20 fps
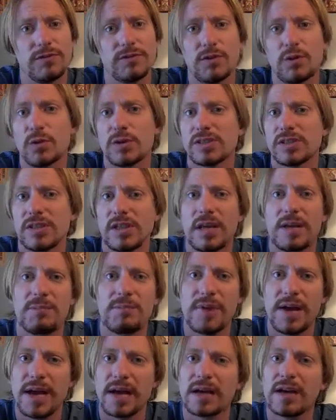Of course,
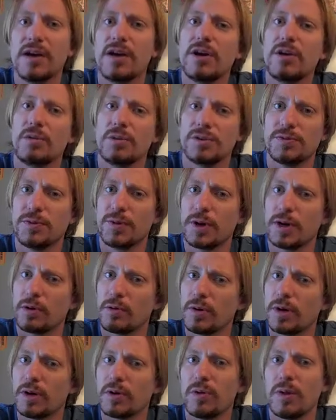Glenn Beck was very
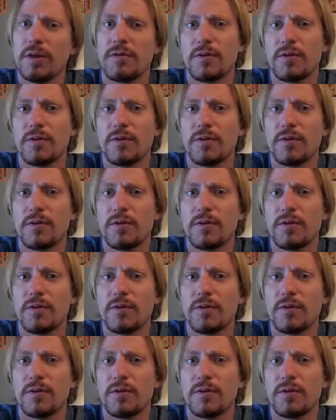critical